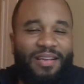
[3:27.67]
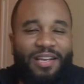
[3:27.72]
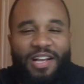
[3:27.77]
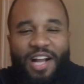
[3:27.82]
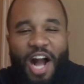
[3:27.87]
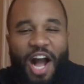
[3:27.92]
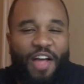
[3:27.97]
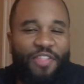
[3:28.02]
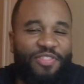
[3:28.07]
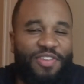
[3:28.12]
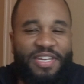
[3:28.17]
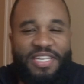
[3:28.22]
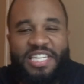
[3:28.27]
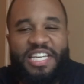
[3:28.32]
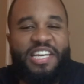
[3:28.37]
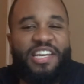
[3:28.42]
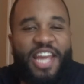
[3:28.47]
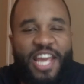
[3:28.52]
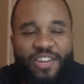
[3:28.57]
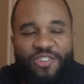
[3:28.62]
gothy
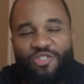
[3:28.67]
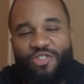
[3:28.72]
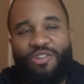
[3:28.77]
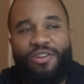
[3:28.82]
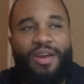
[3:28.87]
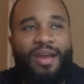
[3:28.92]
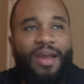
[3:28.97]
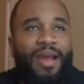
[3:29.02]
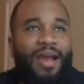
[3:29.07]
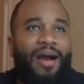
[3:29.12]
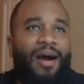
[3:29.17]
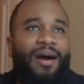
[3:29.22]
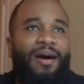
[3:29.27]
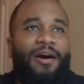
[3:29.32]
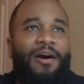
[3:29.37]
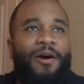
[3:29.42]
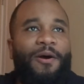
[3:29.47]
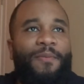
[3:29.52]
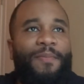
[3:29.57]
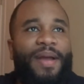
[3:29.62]
teenager.
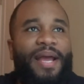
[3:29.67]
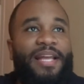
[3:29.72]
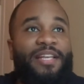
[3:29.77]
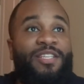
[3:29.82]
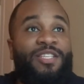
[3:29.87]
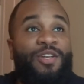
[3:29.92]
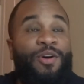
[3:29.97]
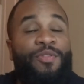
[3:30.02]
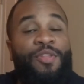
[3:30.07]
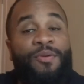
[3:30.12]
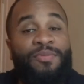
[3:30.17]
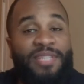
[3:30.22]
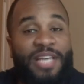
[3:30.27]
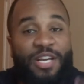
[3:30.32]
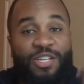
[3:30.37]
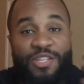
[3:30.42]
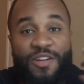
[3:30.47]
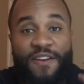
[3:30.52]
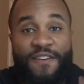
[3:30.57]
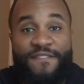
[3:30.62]
And so there was
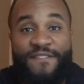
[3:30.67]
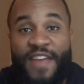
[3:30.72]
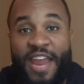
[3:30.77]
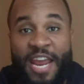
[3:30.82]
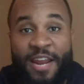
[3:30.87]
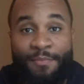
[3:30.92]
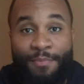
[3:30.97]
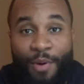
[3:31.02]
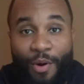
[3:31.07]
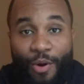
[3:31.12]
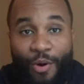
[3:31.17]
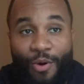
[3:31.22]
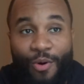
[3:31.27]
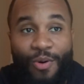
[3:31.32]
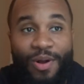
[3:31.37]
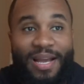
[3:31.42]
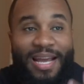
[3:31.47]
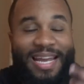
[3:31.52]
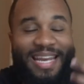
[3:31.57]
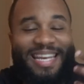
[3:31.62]
actually a fan
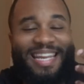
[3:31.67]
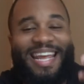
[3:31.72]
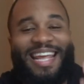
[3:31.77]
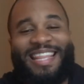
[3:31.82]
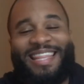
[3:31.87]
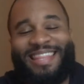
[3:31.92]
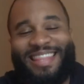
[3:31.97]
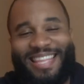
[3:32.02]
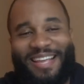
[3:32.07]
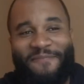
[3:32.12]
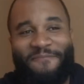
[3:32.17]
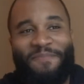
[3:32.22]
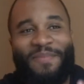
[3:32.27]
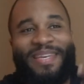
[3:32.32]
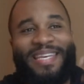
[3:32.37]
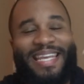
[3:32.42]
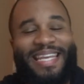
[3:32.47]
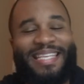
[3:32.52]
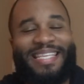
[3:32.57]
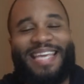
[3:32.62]
poll, and
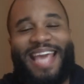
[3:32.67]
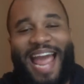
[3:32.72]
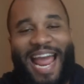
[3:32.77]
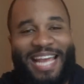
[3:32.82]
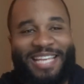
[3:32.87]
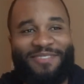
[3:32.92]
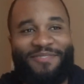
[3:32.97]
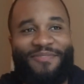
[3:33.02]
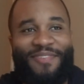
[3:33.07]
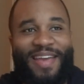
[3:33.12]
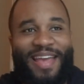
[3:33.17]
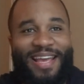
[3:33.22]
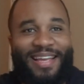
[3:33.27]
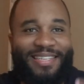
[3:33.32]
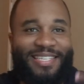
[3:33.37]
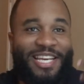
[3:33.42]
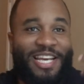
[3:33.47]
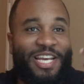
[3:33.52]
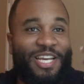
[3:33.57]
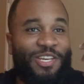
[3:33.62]
DC asked the
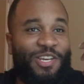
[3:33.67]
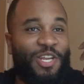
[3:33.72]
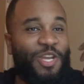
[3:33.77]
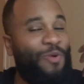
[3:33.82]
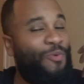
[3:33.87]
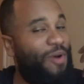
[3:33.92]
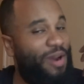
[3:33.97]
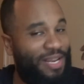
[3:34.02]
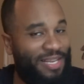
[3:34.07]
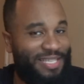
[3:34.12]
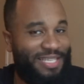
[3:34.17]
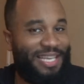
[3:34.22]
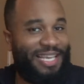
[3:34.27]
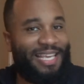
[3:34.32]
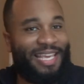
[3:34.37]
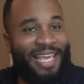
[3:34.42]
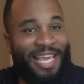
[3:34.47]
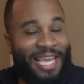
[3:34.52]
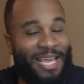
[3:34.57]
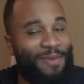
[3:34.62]
fans, do you want us to
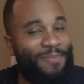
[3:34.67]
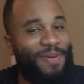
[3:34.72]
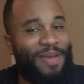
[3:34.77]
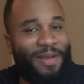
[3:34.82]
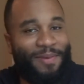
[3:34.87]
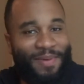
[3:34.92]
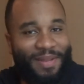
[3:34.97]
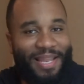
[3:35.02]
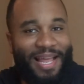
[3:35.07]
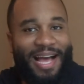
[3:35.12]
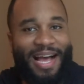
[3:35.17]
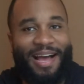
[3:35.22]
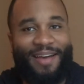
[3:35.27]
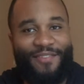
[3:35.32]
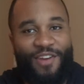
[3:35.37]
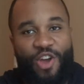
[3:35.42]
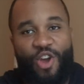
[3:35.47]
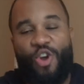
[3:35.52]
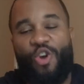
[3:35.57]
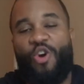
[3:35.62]
keep him alive
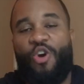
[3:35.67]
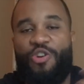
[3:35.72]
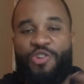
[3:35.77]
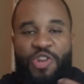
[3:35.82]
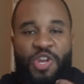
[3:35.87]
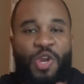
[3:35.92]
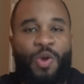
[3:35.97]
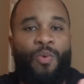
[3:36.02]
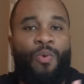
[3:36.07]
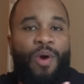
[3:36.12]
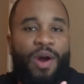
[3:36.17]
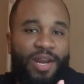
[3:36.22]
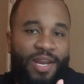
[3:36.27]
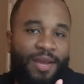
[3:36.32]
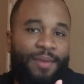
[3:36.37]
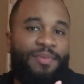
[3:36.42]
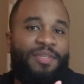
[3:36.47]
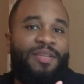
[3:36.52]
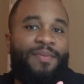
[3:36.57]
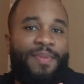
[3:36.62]
or do you want
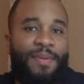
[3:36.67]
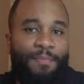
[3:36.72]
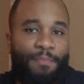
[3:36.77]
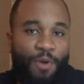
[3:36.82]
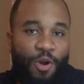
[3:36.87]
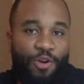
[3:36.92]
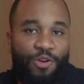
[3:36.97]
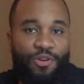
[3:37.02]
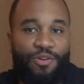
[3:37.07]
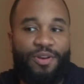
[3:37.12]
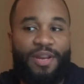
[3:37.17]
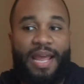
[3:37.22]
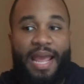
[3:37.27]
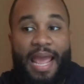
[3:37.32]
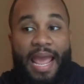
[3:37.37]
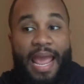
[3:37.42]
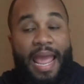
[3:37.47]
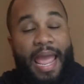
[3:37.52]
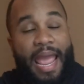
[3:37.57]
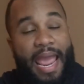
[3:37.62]
him to be murdered?
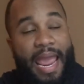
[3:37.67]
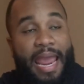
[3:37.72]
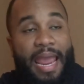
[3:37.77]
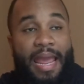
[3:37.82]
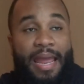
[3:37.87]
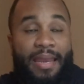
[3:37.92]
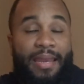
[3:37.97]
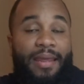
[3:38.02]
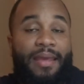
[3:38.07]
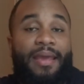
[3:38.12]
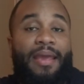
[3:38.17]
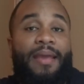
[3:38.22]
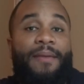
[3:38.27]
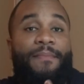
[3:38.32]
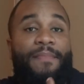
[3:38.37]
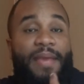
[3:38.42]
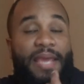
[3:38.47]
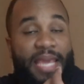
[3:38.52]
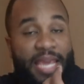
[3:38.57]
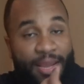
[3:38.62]
And
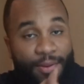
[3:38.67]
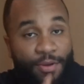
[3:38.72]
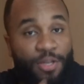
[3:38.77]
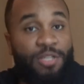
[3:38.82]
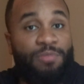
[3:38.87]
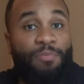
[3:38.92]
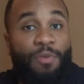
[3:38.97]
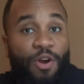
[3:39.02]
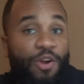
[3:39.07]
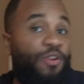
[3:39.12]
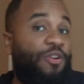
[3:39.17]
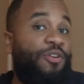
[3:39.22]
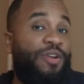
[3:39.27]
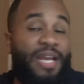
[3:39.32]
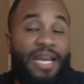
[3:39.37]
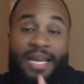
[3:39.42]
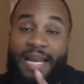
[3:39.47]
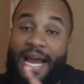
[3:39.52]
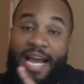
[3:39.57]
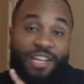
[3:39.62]
he was murdered,
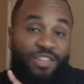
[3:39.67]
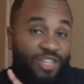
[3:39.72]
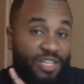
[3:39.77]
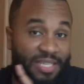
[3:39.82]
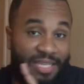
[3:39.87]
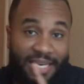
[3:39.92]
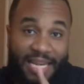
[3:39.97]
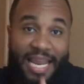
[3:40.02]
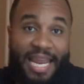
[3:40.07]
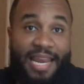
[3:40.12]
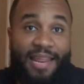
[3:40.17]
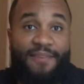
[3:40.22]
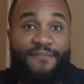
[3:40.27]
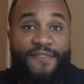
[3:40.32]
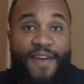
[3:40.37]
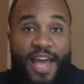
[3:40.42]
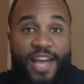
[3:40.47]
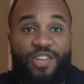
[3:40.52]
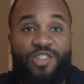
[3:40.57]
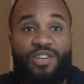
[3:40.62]
and not just in any
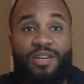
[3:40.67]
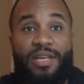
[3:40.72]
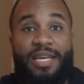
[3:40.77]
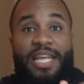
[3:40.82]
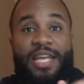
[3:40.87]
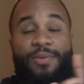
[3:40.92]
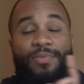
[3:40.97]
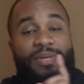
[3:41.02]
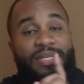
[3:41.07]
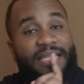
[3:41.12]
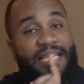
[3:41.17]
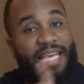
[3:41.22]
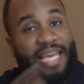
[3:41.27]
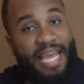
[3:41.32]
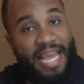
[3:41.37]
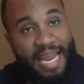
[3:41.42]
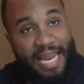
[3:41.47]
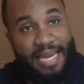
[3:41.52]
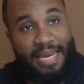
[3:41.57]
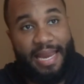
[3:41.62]
fashion. He was
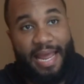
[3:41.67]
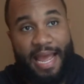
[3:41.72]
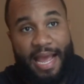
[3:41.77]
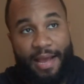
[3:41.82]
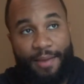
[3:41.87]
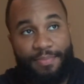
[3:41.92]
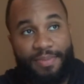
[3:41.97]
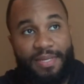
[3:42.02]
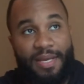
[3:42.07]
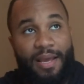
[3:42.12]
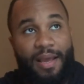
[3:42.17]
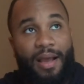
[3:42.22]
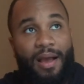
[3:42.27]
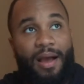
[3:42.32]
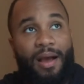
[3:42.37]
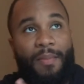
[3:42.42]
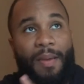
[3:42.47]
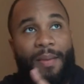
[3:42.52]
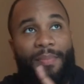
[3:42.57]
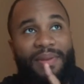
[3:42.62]
kidnapped.
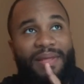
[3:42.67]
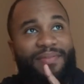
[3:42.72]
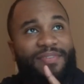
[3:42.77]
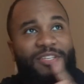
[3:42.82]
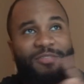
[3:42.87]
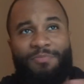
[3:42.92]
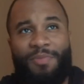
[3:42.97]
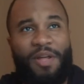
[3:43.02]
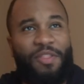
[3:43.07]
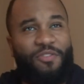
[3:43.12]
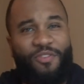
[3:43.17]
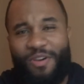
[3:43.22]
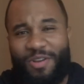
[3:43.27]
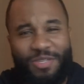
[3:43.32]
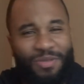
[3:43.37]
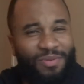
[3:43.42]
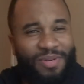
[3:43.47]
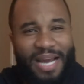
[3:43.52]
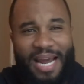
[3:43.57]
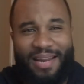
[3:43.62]
I believe his mother
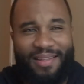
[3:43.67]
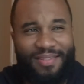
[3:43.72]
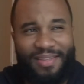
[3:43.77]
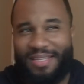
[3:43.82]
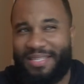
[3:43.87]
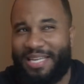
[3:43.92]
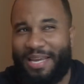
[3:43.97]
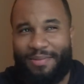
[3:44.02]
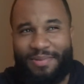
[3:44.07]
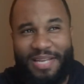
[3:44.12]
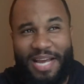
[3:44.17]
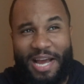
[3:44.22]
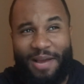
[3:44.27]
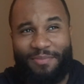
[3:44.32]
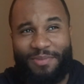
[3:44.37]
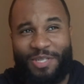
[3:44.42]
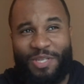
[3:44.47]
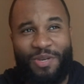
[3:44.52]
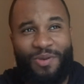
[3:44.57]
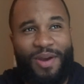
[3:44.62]
also died at the same
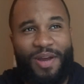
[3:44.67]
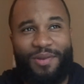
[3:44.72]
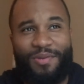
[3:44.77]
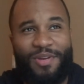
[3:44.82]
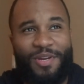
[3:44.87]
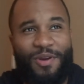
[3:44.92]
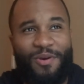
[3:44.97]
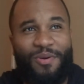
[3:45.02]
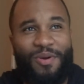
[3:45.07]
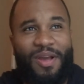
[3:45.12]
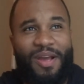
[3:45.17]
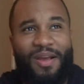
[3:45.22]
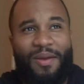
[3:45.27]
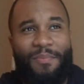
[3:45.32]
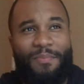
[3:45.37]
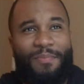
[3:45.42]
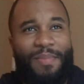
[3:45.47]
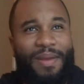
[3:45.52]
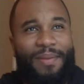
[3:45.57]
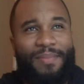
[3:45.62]
time too. I don't know,
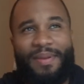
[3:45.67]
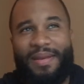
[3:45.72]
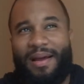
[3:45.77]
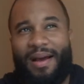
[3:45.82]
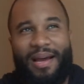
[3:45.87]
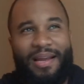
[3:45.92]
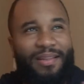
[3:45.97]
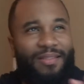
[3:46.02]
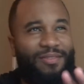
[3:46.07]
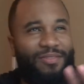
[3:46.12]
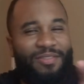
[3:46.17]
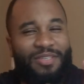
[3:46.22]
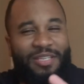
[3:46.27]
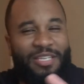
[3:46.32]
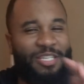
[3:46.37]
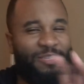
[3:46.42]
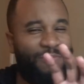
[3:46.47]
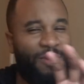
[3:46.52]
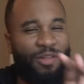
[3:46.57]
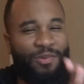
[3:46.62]
maybe not.
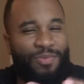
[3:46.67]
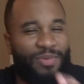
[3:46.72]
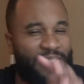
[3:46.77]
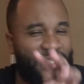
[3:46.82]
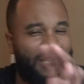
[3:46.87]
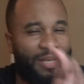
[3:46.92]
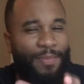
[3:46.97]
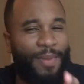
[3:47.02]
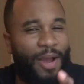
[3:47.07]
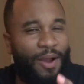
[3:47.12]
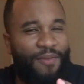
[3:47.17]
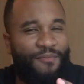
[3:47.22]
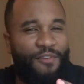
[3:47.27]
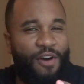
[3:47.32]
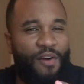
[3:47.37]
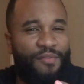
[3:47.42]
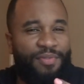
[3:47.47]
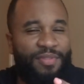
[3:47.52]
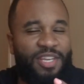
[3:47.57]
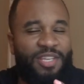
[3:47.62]
His mother was somehow
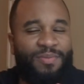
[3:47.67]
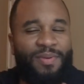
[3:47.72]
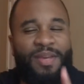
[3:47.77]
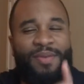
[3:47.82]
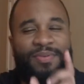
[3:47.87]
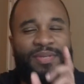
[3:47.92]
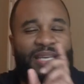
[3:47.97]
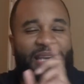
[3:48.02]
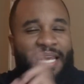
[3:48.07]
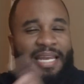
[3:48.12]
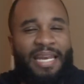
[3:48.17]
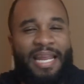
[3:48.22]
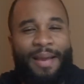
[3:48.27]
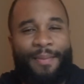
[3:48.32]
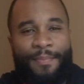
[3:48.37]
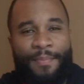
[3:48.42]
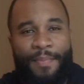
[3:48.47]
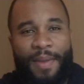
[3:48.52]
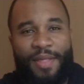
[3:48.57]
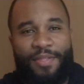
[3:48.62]
involved in this, but he was
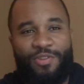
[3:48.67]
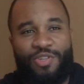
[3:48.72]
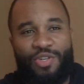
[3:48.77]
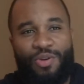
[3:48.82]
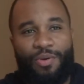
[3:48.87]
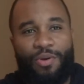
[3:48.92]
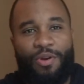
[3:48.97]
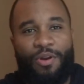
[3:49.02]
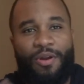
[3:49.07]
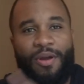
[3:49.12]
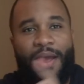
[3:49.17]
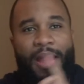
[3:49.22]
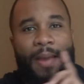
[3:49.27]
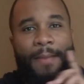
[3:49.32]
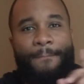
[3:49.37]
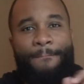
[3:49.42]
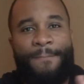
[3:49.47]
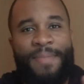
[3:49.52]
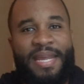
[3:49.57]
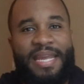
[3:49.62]
kidnapped by the Joker,
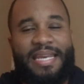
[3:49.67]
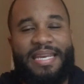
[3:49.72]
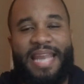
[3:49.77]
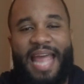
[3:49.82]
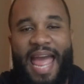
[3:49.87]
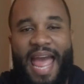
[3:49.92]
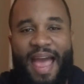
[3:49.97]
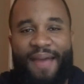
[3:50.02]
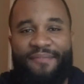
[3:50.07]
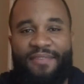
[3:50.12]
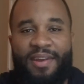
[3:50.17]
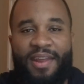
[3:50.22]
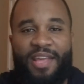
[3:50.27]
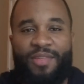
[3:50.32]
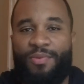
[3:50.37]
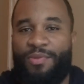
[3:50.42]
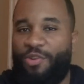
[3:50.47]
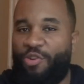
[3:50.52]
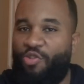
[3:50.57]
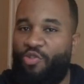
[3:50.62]
beaten half to
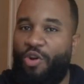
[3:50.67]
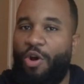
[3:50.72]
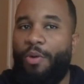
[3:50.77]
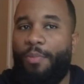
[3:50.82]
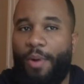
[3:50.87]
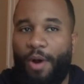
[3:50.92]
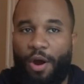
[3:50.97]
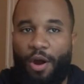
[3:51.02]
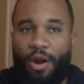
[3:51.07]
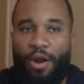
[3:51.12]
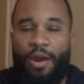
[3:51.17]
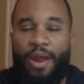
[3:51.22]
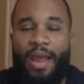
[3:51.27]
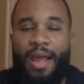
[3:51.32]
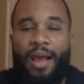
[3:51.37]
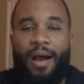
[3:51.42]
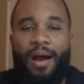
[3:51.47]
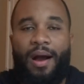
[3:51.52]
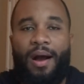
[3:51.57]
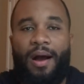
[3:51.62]
death with a crowbar,
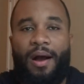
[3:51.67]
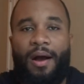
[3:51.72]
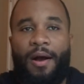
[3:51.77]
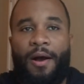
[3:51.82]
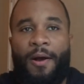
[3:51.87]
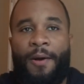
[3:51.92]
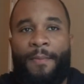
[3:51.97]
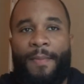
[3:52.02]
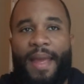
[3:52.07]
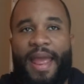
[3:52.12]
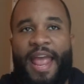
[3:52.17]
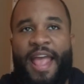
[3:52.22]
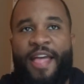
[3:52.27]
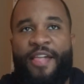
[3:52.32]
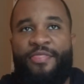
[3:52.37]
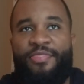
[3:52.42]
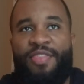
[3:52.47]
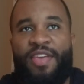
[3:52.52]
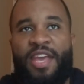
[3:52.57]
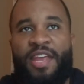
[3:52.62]

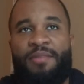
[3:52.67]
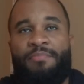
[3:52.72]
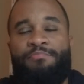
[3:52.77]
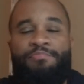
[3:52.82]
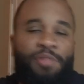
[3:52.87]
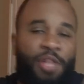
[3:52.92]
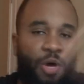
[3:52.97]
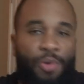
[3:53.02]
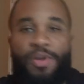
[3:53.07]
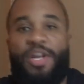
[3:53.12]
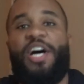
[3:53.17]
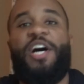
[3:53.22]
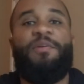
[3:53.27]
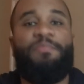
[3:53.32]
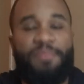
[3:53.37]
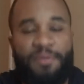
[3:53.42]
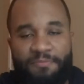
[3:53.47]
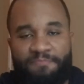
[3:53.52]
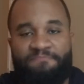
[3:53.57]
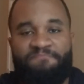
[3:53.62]
and then blown
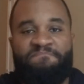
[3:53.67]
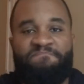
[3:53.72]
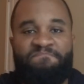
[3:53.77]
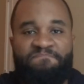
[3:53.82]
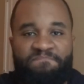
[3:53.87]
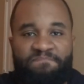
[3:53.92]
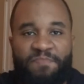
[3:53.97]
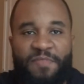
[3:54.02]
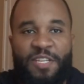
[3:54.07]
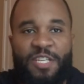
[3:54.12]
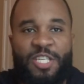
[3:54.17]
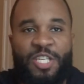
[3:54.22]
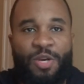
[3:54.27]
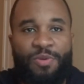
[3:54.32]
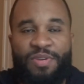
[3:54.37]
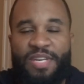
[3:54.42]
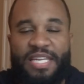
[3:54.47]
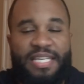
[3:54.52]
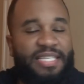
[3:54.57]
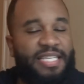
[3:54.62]
up.
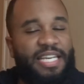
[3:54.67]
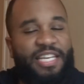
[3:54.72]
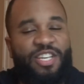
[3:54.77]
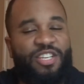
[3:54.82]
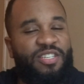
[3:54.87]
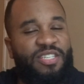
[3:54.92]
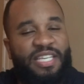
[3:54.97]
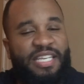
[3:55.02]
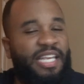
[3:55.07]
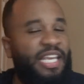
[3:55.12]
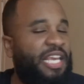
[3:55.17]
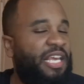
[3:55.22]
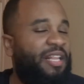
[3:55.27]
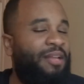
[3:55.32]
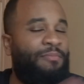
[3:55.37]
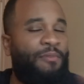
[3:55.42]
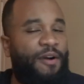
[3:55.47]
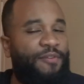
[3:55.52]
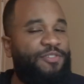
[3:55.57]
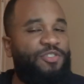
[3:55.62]
So DC just didn't kill
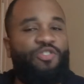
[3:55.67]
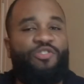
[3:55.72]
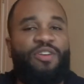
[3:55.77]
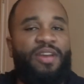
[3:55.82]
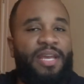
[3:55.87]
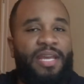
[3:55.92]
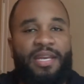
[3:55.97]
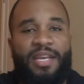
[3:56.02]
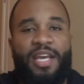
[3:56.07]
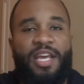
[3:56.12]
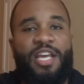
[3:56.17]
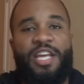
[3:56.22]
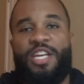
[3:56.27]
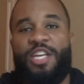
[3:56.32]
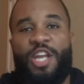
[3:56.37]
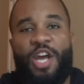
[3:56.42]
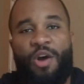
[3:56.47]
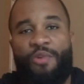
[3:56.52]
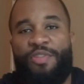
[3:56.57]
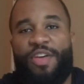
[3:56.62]
him off screen.
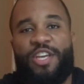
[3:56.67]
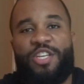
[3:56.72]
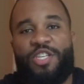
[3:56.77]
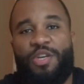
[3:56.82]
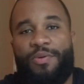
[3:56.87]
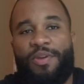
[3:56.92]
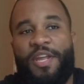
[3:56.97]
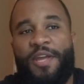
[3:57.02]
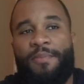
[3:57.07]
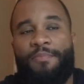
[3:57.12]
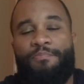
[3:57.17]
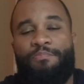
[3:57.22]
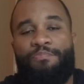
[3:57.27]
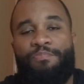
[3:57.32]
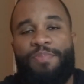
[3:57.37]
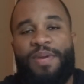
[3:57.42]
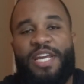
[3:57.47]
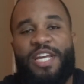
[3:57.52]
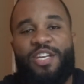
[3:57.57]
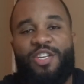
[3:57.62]
No, they showed him
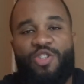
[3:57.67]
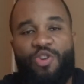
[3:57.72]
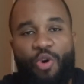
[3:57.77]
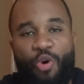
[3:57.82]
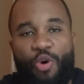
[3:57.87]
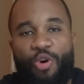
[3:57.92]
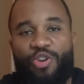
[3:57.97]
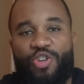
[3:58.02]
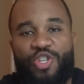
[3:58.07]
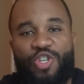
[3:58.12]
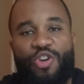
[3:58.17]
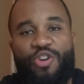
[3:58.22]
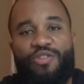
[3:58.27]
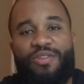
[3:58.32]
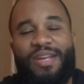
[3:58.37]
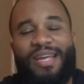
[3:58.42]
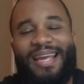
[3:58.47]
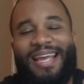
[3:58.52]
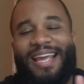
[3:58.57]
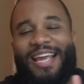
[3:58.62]
being
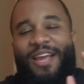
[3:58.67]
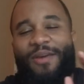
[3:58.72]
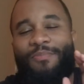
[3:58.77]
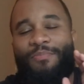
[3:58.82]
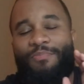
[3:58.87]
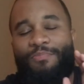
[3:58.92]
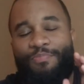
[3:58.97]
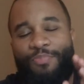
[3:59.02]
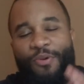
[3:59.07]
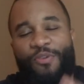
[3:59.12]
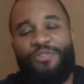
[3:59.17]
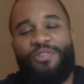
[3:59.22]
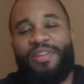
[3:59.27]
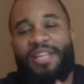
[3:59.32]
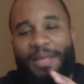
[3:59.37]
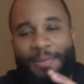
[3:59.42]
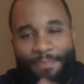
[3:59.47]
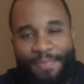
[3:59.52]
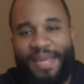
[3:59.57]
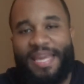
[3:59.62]
tortured,
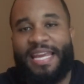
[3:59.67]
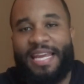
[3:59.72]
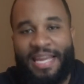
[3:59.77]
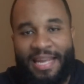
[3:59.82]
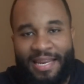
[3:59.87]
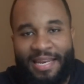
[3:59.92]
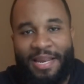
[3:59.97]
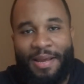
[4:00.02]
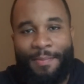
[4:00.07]
brutally beaten